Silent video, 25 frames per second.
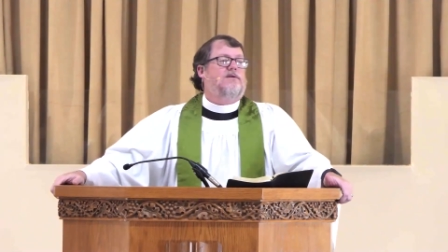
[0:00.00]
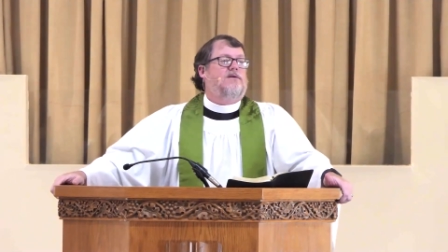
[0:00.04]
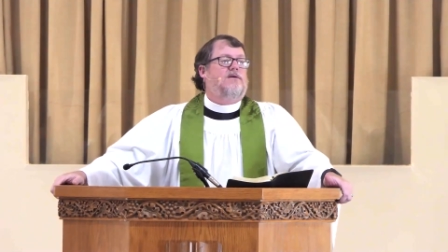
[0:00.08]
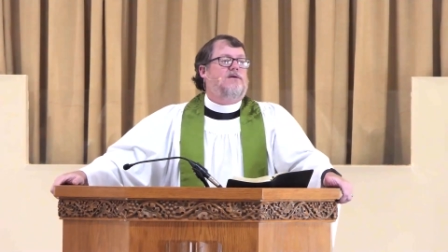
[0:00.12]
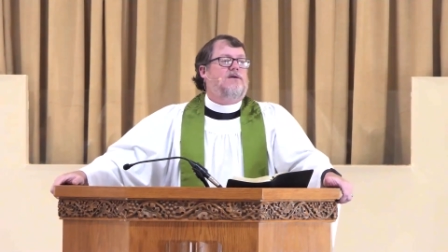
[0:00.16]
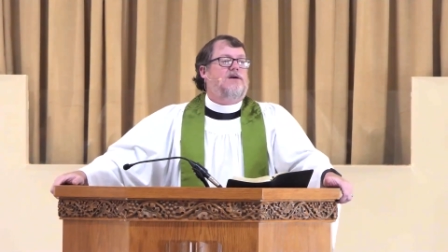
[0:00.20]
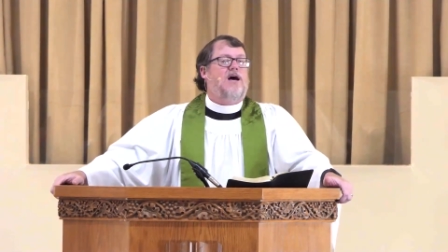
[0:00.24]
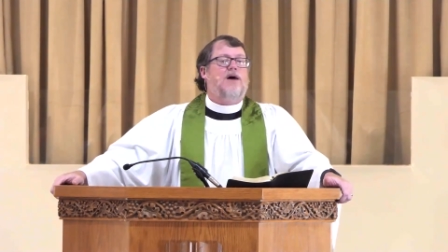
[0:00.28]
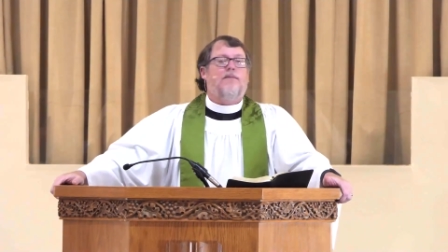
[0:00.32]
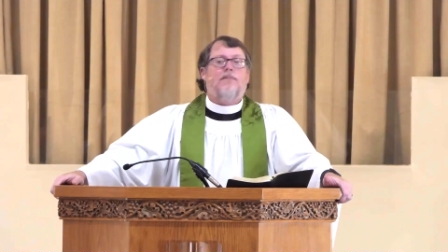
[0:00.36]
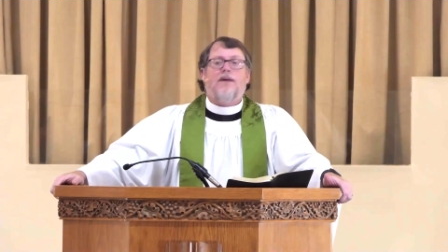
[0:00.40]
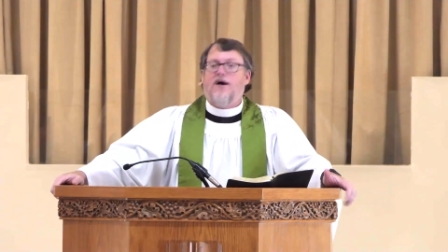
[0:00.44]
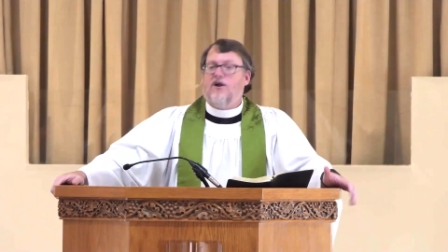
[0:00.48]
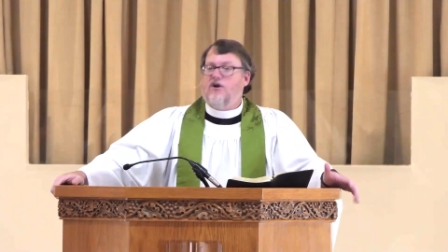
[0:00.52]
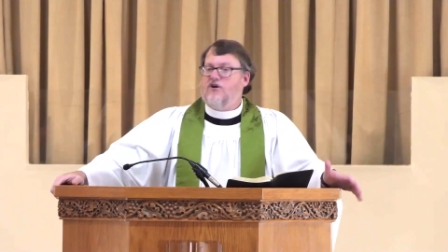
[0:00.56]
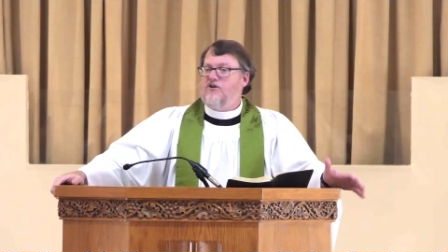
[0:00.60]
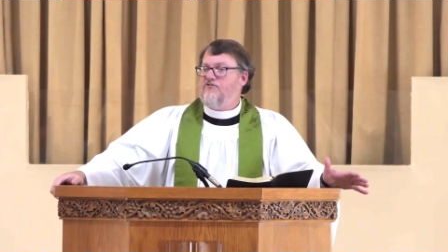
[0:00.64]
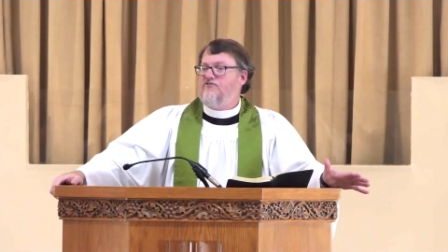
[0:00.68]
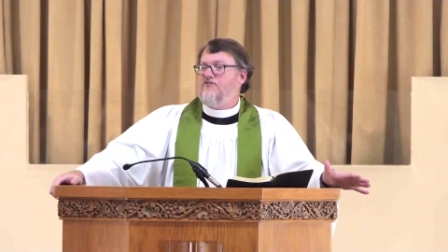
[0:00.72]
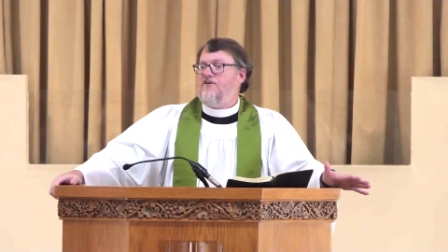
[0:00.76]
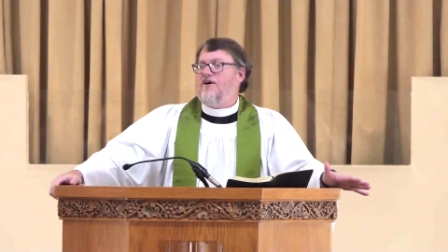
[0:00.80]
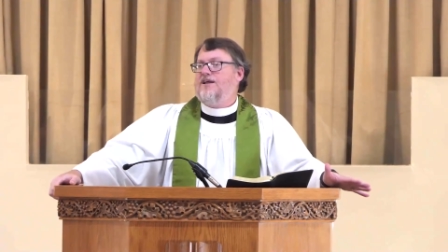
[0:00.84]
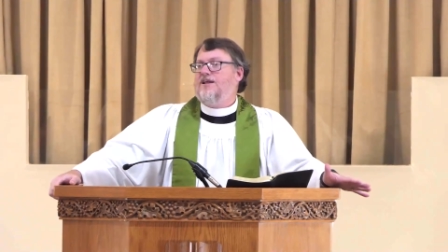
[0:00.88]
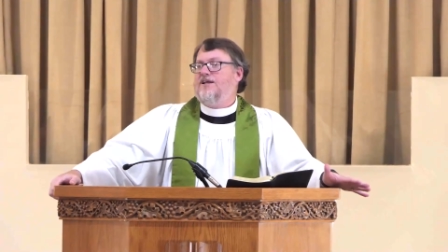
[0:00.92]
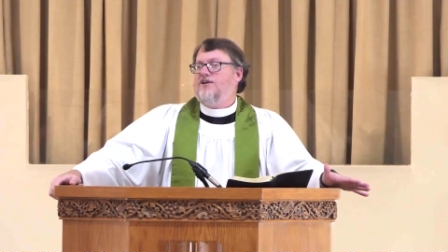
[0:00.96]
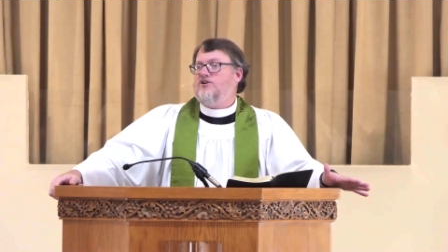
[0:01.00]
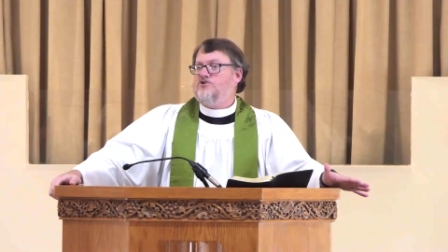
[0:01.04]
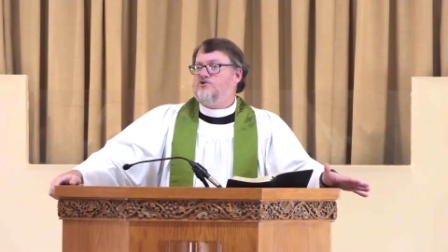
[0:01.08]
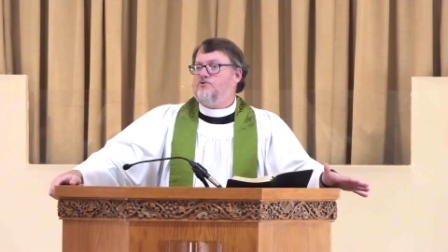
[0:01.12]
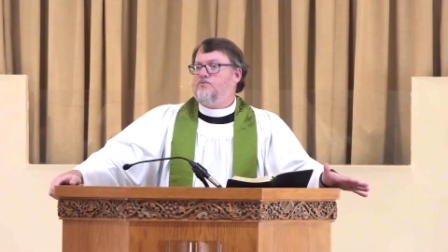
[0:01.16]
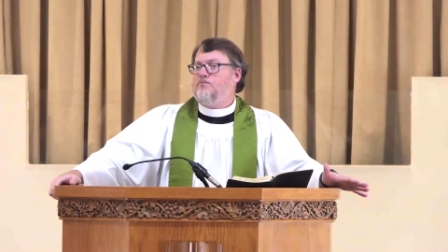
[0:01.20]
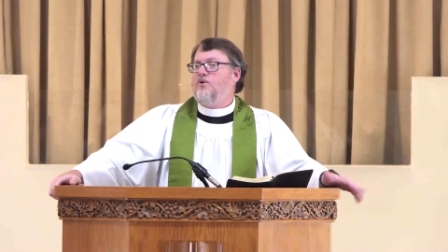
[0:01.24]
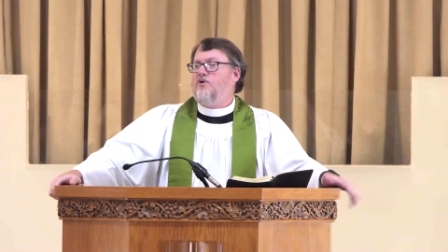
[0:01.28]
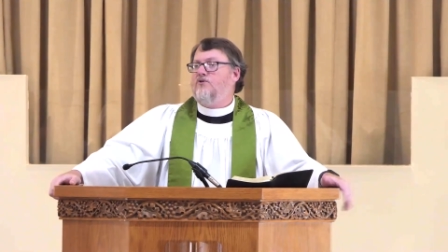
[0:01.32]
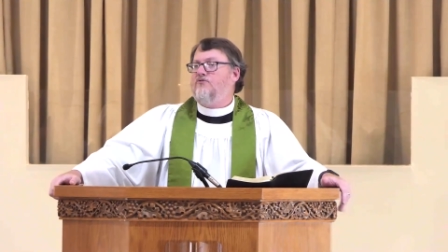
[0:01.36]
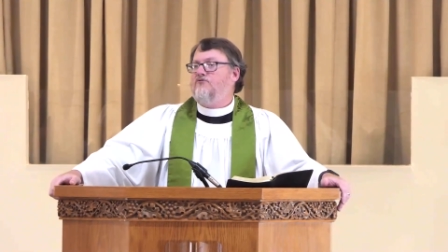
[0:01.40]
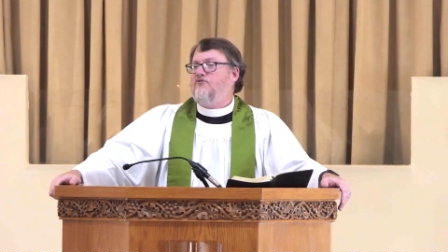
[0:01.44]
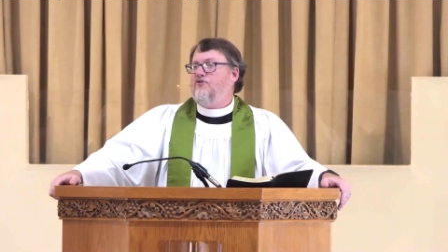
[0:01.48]
about our financial
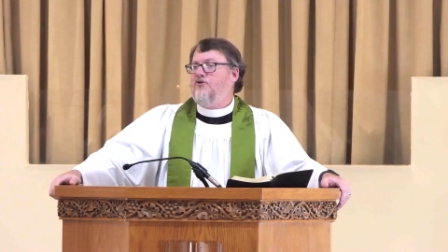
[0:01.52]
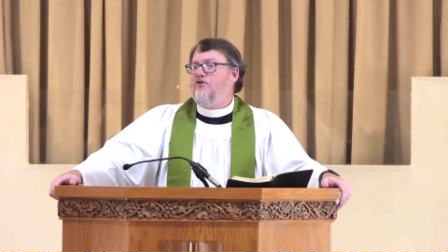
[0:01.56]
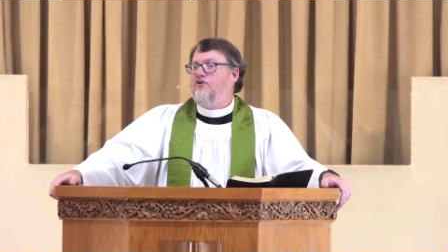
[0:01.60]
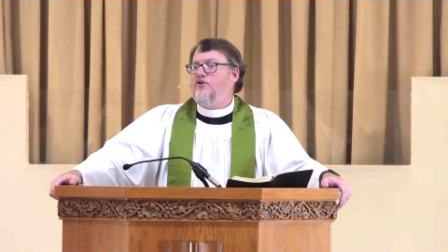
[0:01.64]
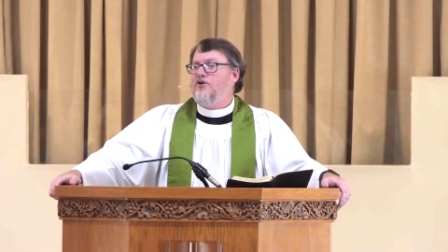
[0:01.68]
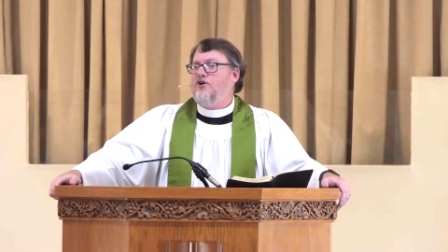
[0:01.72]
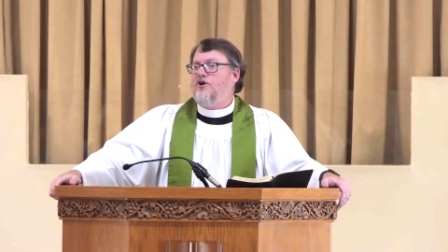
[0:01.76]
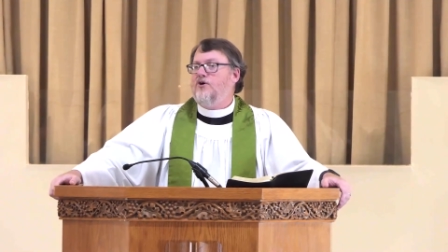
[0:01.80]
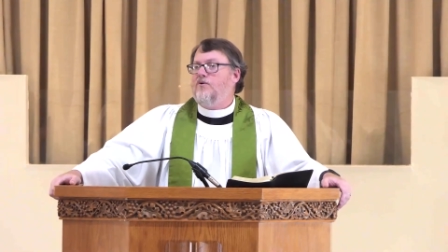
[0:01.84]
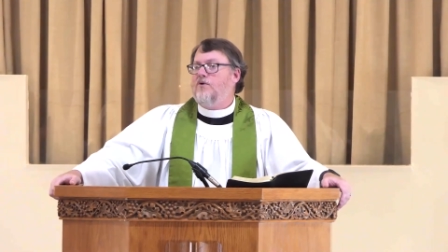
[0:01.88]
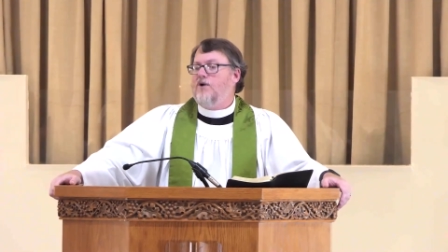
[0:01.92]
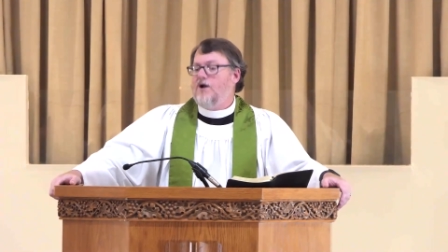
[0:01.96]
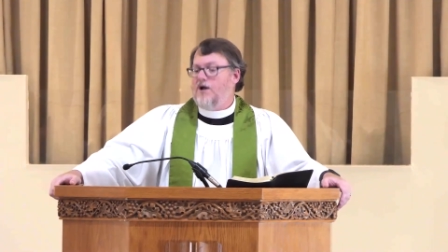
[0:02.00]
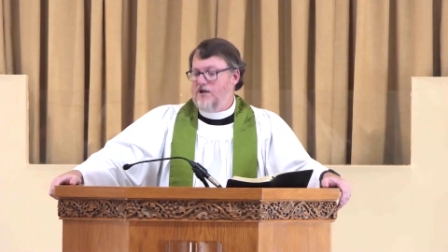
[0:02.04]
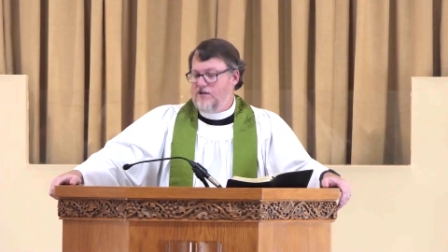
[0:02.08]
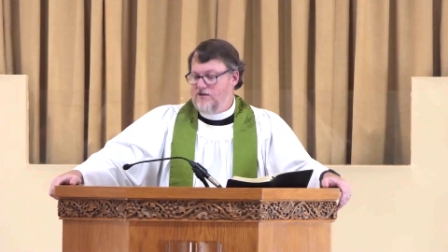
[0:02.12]
portfolio, right?